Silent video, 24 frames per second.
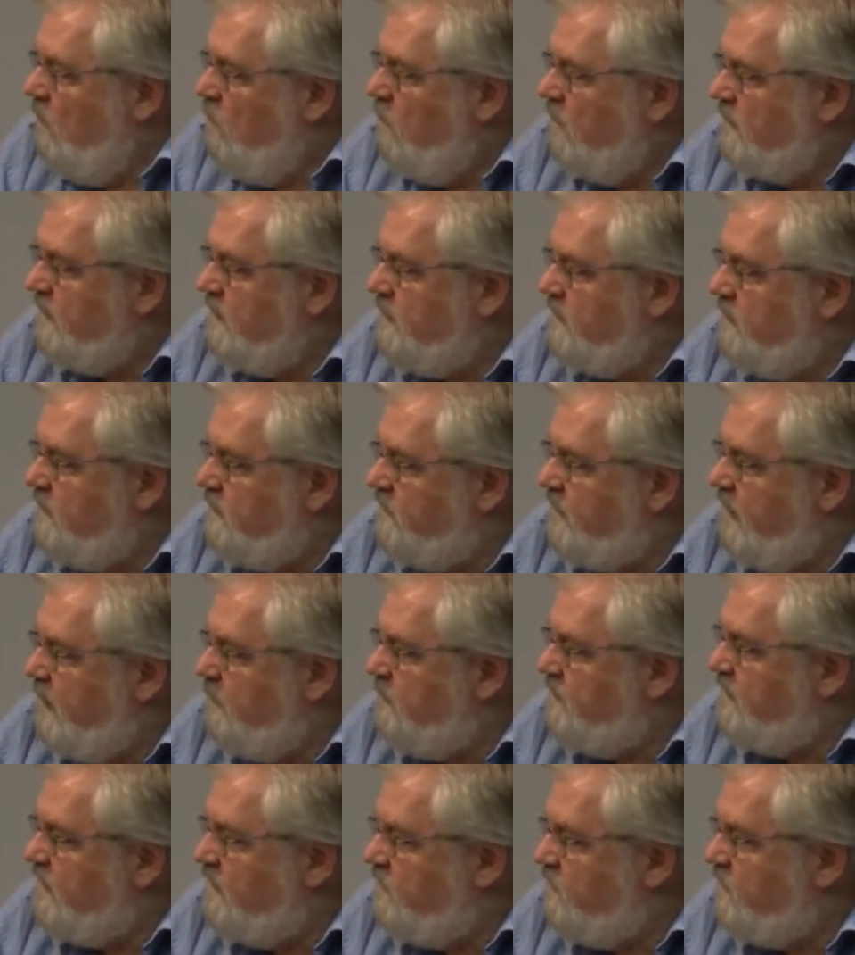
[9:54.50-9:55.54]
When they do the
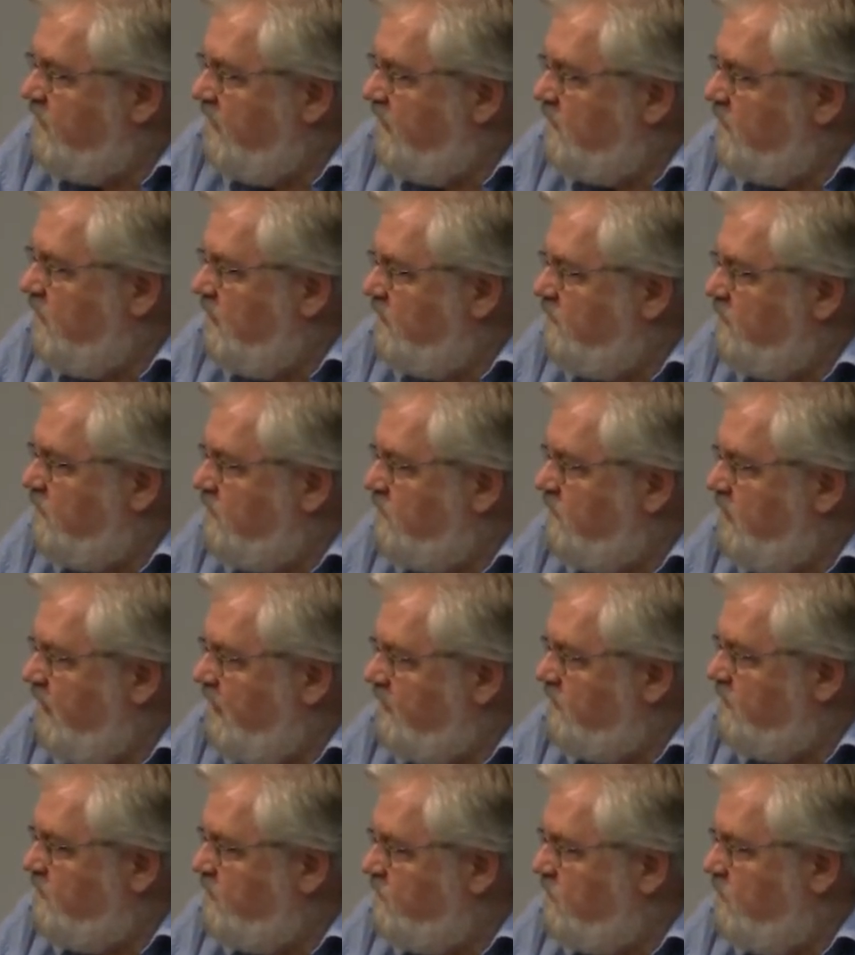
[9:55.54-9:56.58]
same set of psychological tests